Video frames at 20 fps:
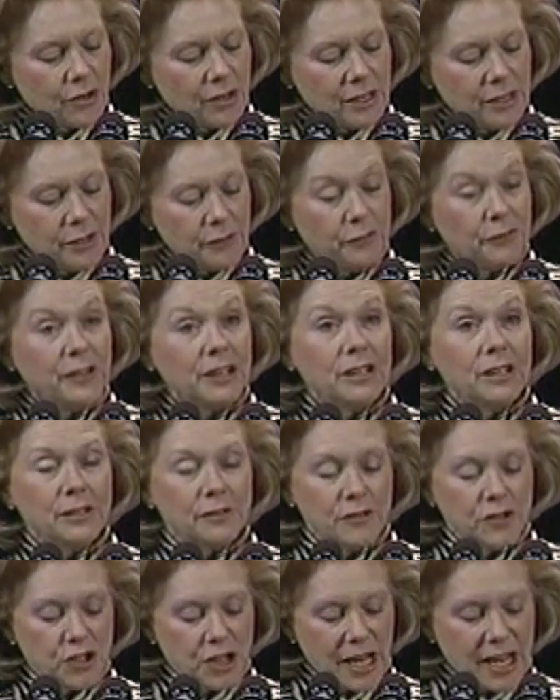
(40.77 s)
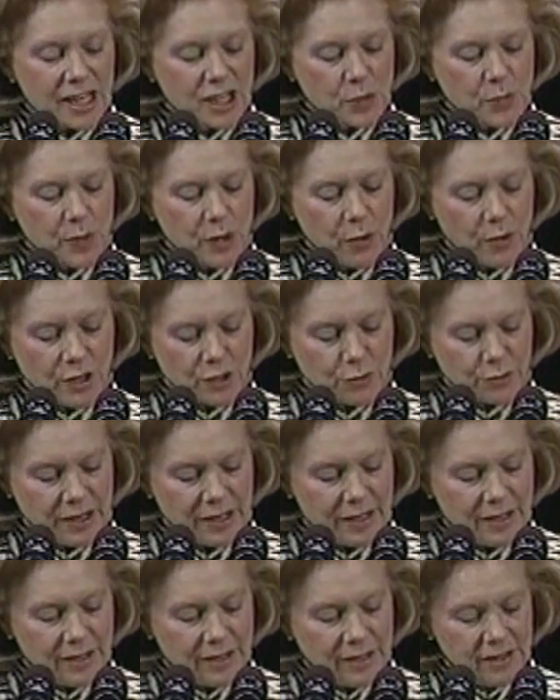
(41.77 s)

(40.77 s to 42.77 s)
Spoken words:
in the field of jazz poetry,